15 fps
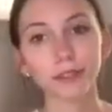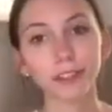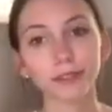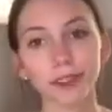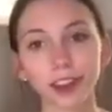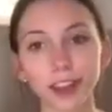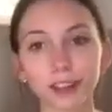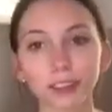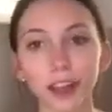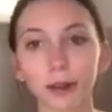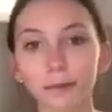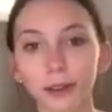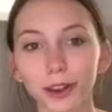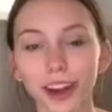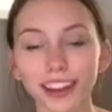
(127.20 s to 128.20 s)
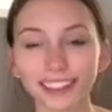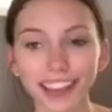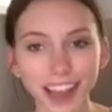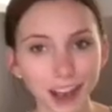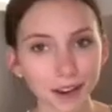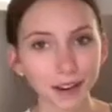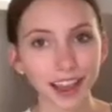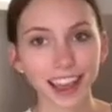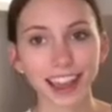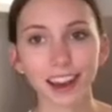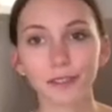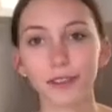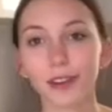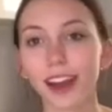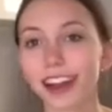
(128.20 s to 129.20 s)
these videos helped you guys out, and
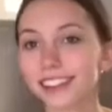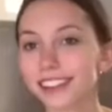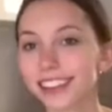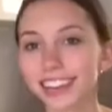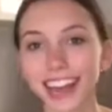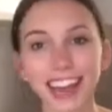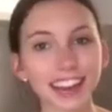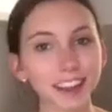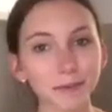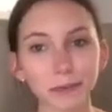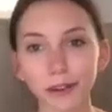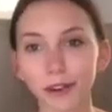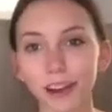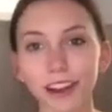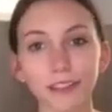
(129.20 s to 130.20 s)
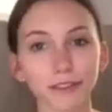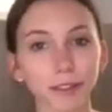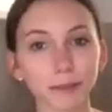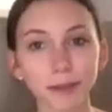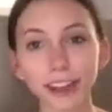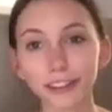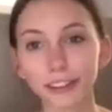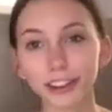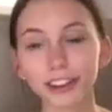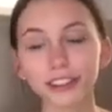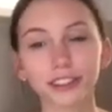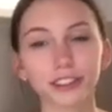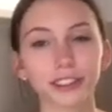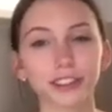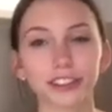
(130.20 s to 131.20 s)
if you guys need any more information,
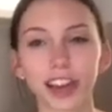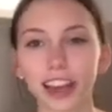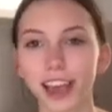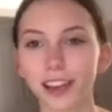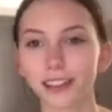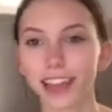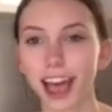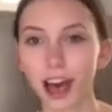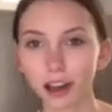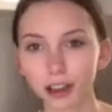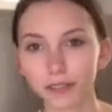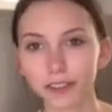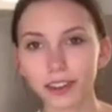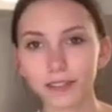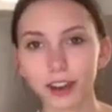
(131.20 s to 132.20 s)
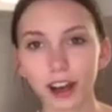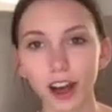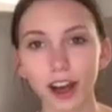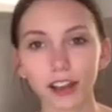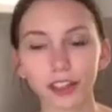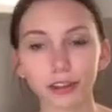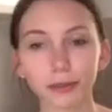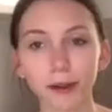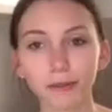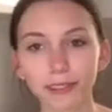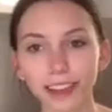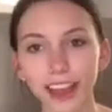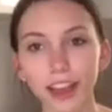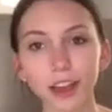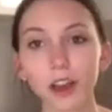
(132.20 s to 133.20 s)
just check out the AlkaViva on their
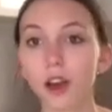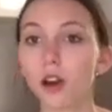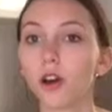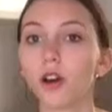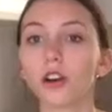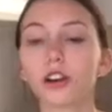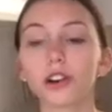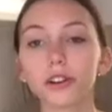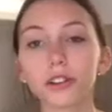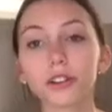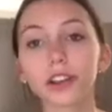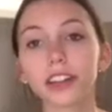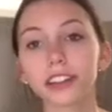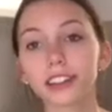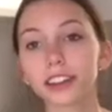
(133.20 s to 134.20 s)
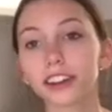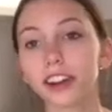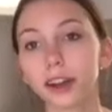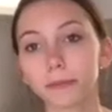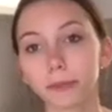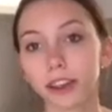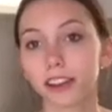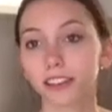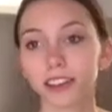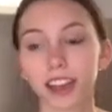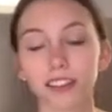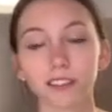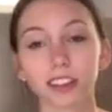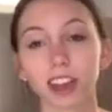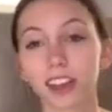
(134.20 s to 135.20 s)
website, or go to their Instagram because they
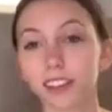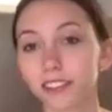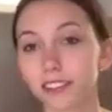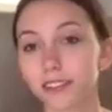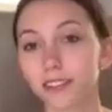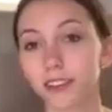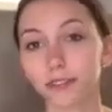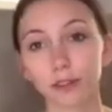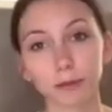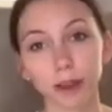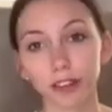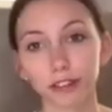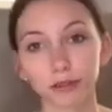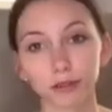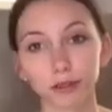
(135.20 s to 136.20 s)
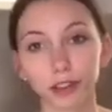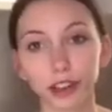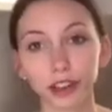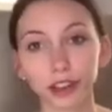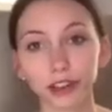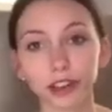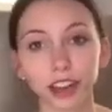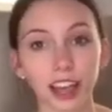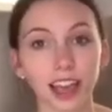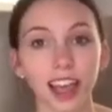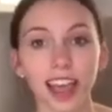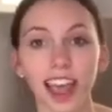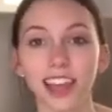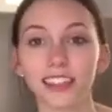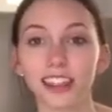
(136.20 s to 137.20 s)
have tons of information for you
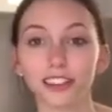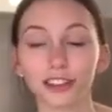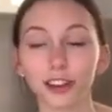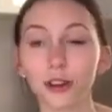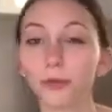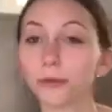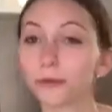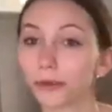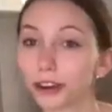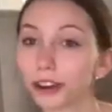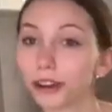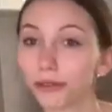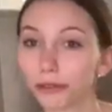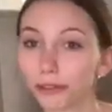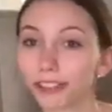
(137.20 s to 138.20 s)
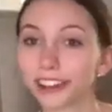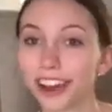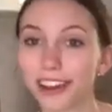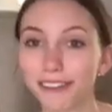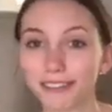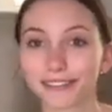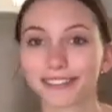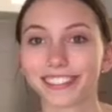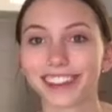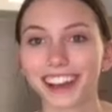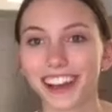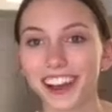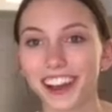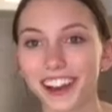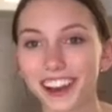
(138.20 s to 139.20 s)
and they show pretty cool stuff.
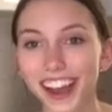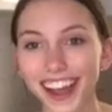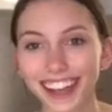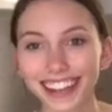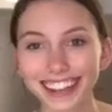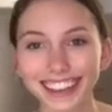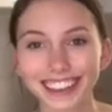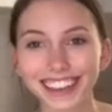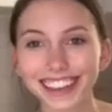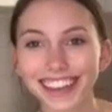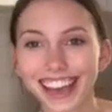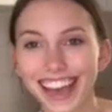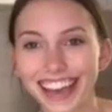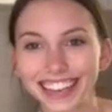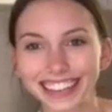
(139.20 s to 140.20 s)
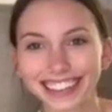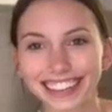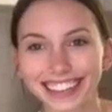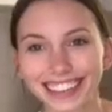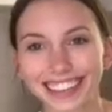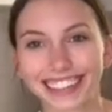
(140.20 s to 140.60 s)
Alright, see you guys!